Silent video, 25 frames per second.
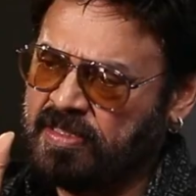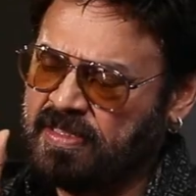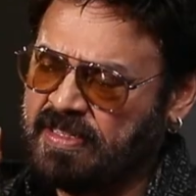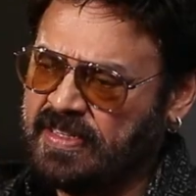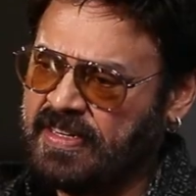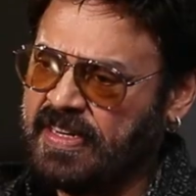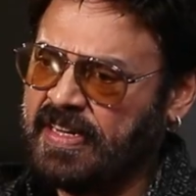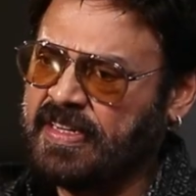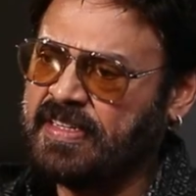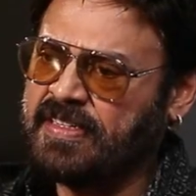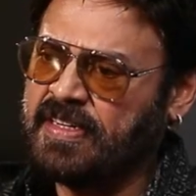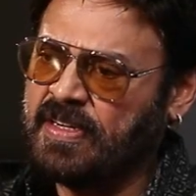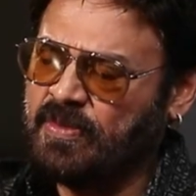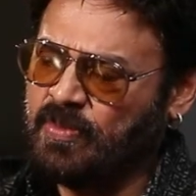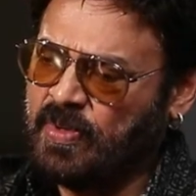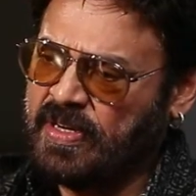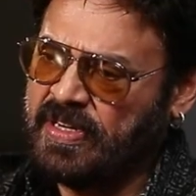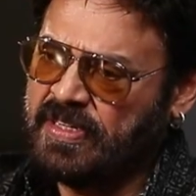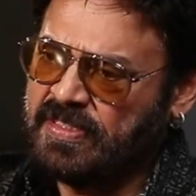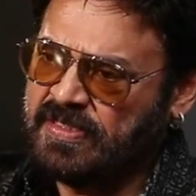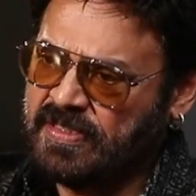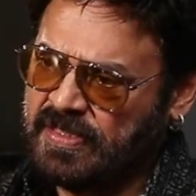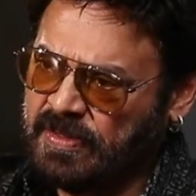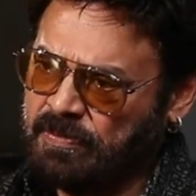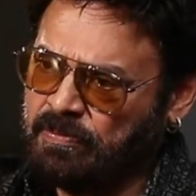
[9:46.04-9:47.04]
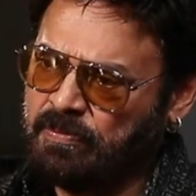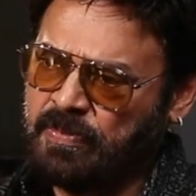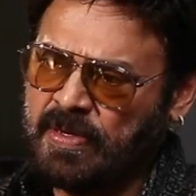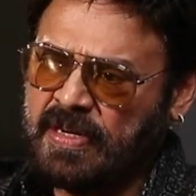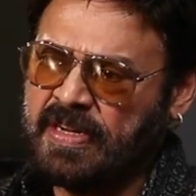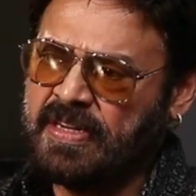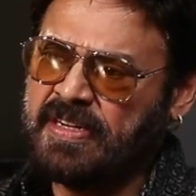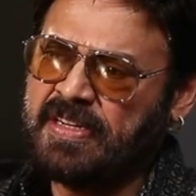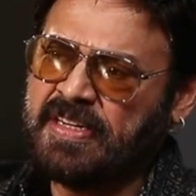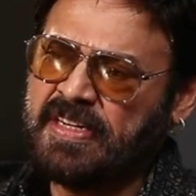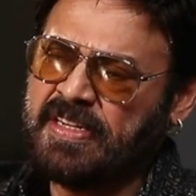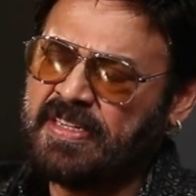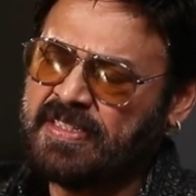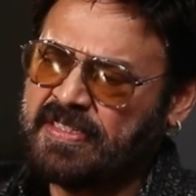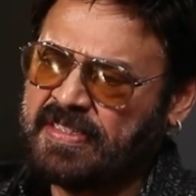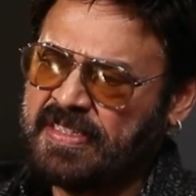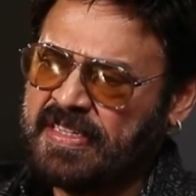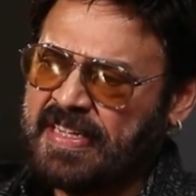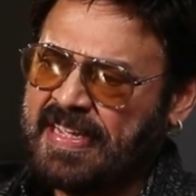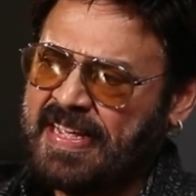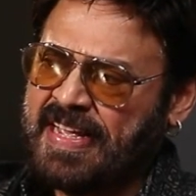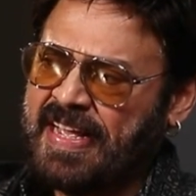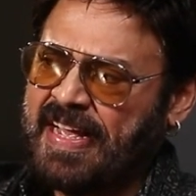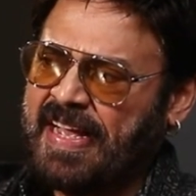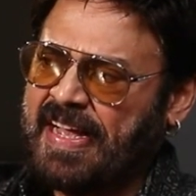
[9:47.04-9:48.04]
direct and very simple and neat.
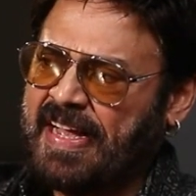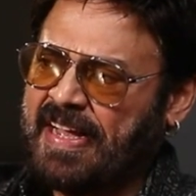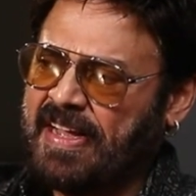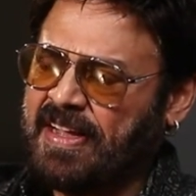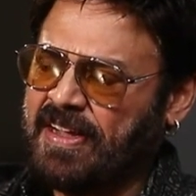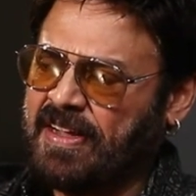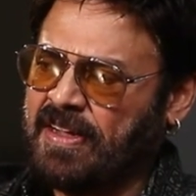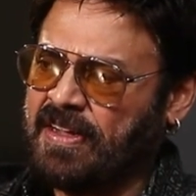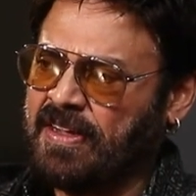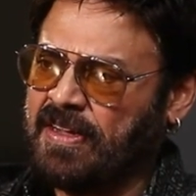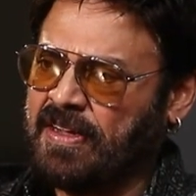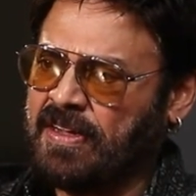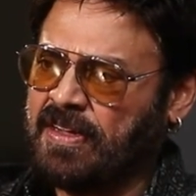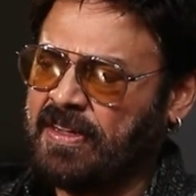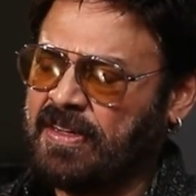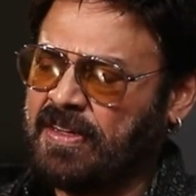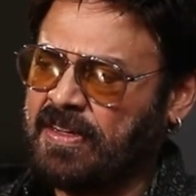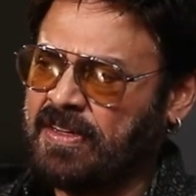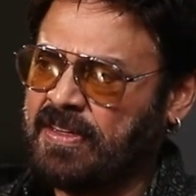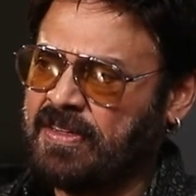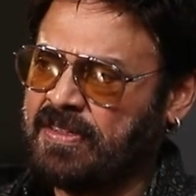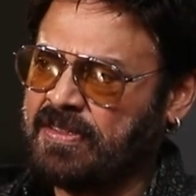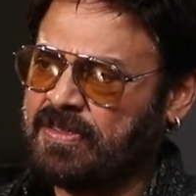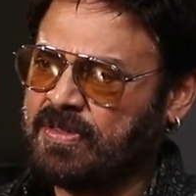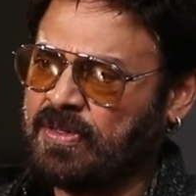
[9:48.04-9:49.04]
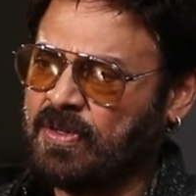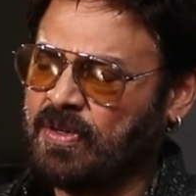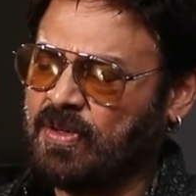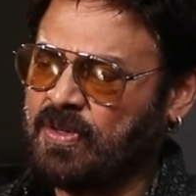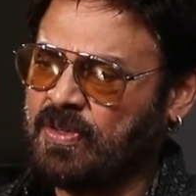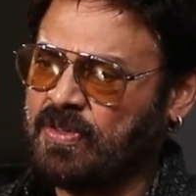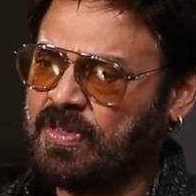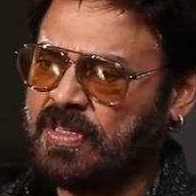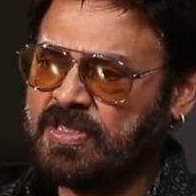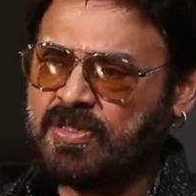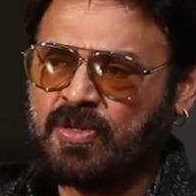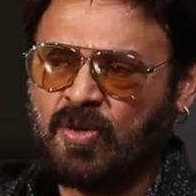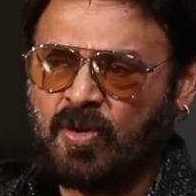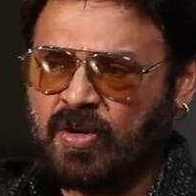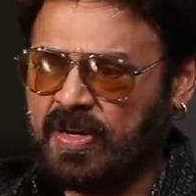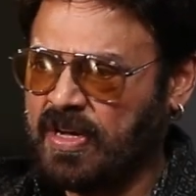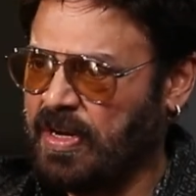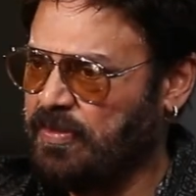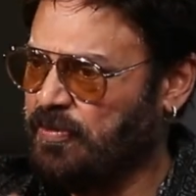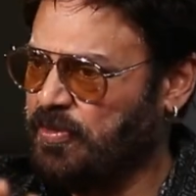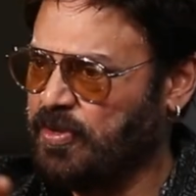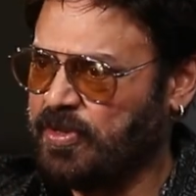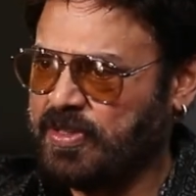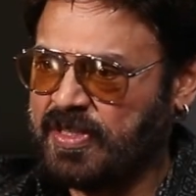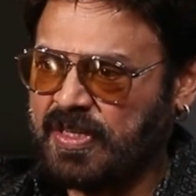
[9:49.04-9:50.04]
So there's no
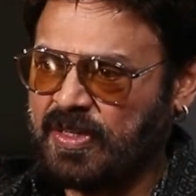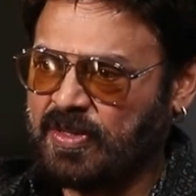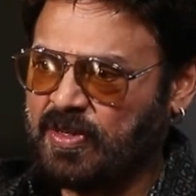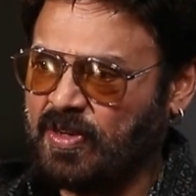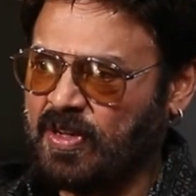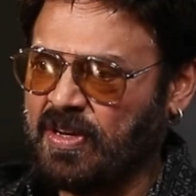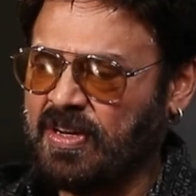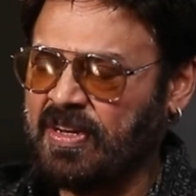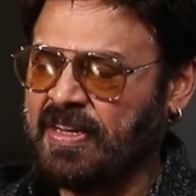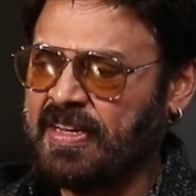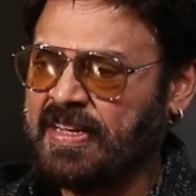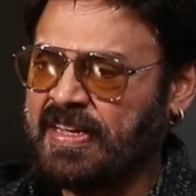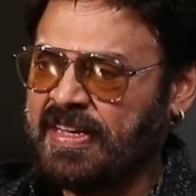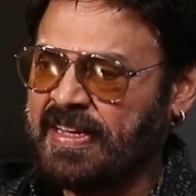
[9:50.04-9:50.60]
confusion at all.